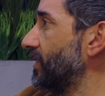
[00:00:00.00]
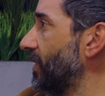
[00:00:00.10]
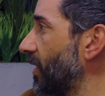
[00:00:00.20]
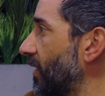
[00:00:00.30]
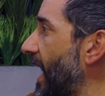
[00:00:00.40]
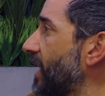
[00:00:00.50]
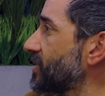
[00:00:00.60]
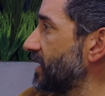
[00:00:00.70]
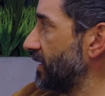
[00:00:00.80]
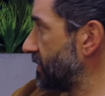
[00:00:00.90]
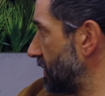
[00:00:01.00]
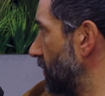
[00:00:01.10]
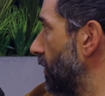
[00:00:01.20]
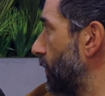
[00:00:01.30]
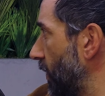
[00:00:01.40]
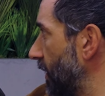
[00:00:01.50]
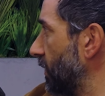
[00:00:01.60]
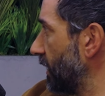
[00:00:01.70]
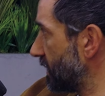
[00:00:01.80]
you go, actually, to your point where it's